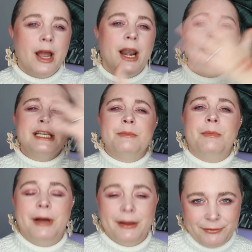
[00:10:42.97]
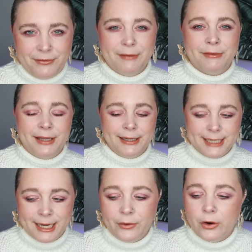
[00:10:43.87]
I like to buff everything
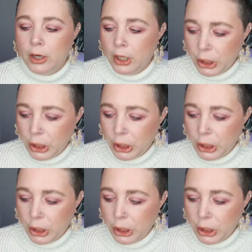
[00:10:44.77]
together.